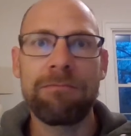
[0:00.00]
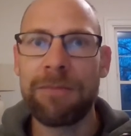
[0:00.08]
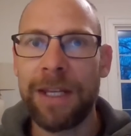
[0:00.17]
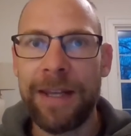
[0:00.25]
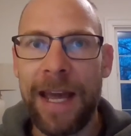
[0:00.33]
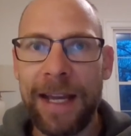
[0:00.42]

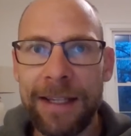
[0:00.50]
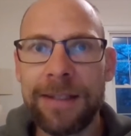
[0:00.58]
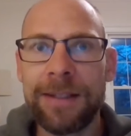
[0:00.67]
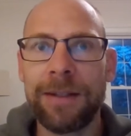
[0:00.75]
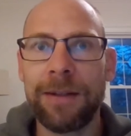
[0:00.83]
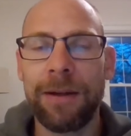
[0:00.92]
The
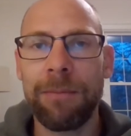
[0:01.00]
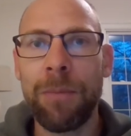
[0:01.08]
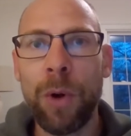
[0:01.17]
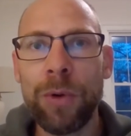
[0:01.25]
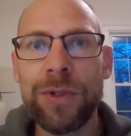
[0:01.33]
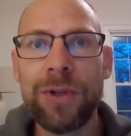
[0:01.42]
next
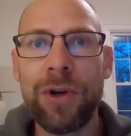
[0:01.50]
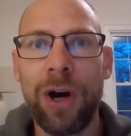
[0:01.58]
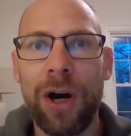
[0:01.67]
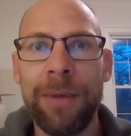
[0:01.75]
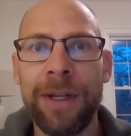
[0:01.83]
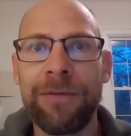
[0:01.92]
most
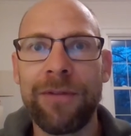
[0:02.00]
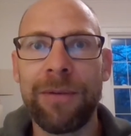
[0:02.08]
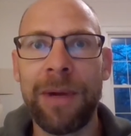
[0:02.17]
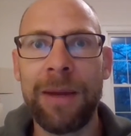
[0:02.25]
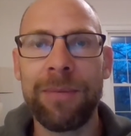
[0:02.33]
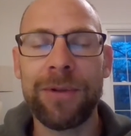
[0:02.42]
common, from
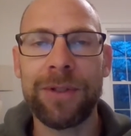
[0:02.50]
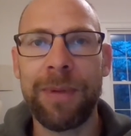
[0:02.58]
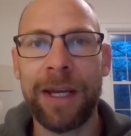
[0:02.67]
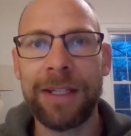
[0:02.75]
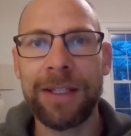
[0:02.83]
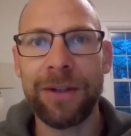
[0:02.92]
my
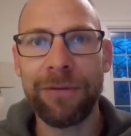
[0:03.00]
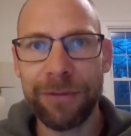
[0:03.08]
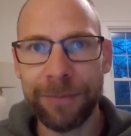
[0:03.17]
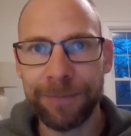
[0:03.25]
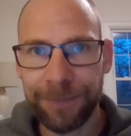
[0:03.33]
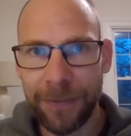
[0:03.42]

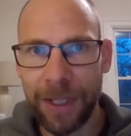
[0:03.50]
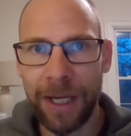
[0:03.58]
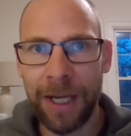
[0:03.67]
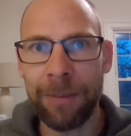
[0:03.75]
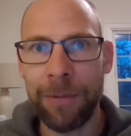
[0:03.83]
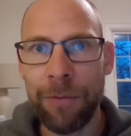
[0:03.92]
perspective,
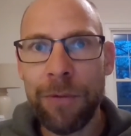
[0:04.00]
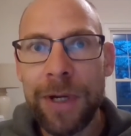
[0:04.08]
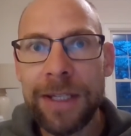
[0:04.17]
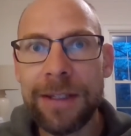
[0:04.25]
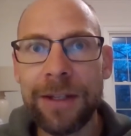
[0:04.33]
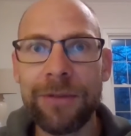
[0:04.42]
Um,
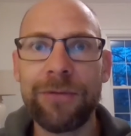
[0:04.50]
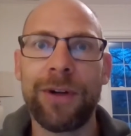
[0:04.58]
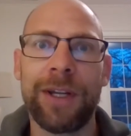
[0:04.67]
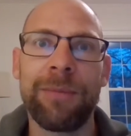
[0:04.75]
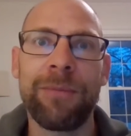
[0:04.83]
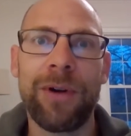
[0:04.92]
reason for
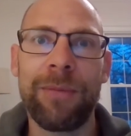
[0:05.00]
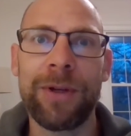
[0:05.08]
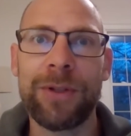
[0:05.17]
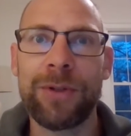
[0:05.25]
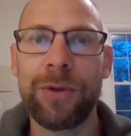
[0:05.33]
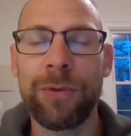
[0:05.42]
an
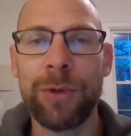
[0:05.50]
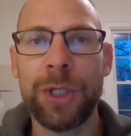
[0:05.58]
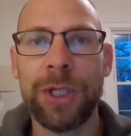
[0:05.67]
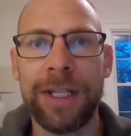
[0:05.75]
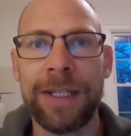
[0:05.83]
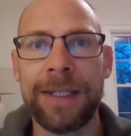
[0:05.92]
improper
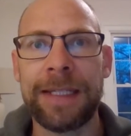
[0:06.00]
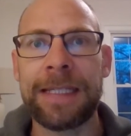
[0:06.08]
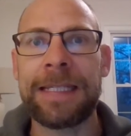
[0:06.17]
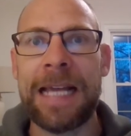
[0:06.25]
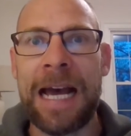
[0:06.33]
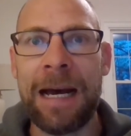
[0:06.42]
solution is a
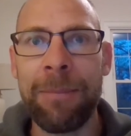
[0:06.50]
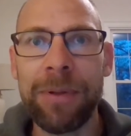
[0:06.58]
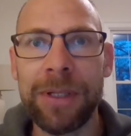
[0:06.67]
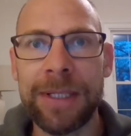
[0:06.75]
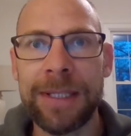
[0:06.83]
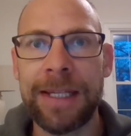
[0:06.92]

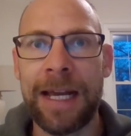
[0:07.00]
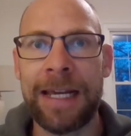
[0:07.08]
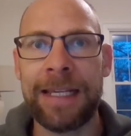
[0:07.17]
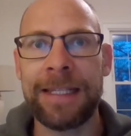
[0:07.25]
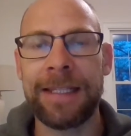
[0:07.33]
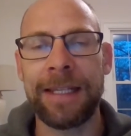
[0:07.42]
sample
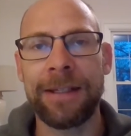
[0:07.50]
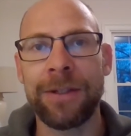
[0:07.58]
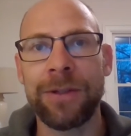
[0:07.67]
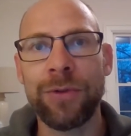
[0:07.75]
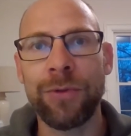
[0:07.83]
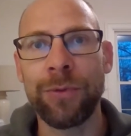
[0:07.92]
size that
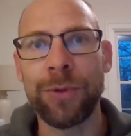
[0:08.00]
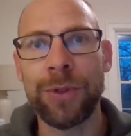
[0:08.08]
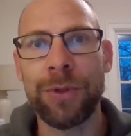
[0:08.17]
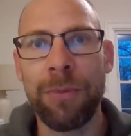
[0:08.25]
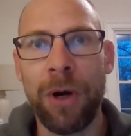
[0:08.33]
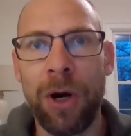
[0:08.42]
is too
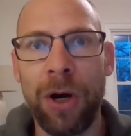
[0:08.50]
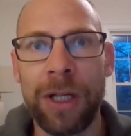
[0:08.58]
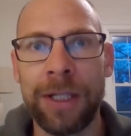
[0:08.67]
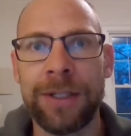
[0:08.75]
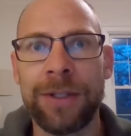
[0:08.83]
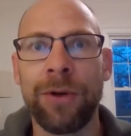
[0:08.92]

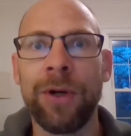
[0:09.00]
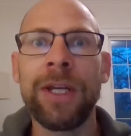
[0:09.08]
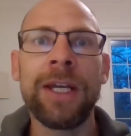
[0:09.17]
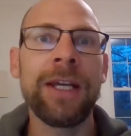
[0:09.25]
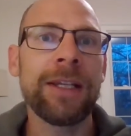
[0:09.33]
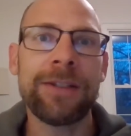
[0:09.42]
small. So
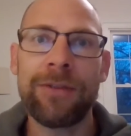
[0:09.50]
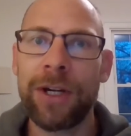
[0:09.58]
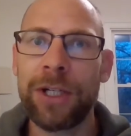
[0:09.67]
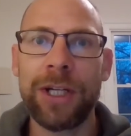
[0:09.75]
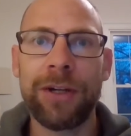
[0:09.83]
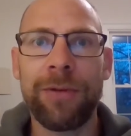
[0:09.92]

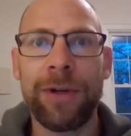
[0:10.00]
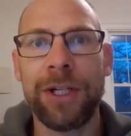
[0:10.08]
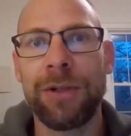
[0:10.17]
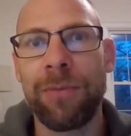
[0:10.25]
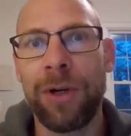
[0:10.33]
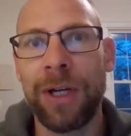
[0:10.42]
structural
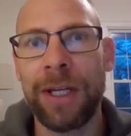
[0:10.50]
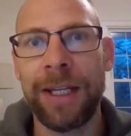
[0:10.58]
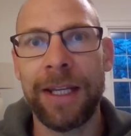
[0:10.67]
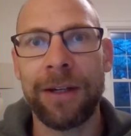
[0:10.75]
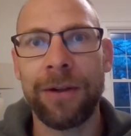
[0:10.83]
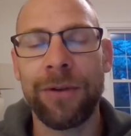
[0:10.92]
equation
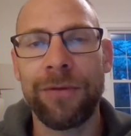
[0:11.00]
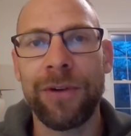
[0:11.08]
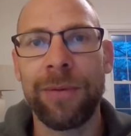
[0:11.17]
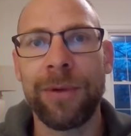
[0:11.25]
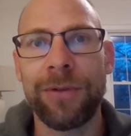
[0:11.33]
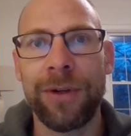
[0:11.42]
modeling and
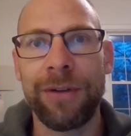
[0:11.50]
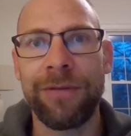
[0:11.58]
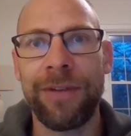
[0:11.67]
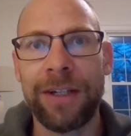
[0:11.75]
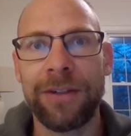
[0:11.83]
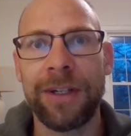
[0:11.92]
confirmatory
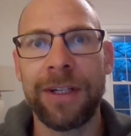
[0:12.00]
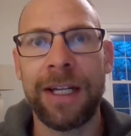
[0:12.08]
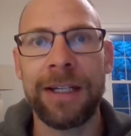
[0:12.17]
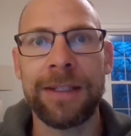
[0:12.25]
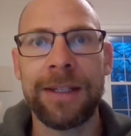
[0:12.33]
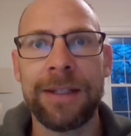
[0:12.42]
factor
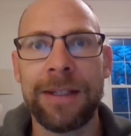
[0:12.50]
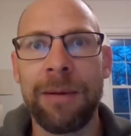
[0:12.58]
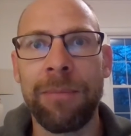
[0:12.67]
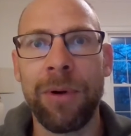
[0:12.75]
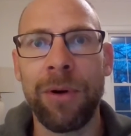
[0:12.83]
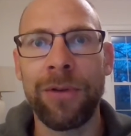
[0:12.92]
analysis
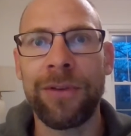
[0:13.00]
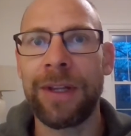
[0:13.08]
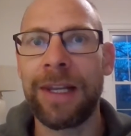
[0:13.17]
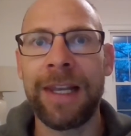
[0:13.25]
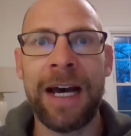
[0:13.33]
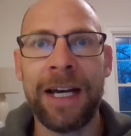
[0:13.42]
are both
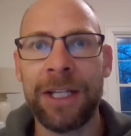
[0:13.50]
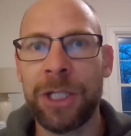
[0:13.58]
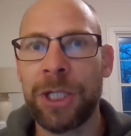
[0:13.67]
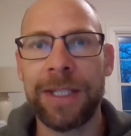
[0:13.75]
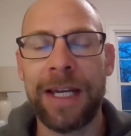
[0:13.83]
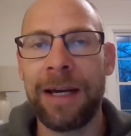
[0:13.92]
large
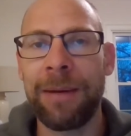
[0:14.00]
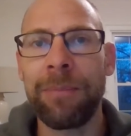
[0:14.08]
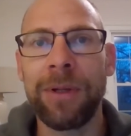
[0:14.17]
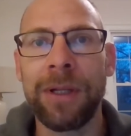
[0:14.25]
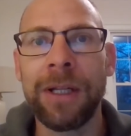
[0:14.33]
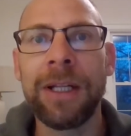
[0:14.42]

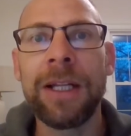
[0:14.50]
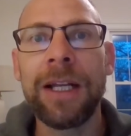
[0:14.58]
sample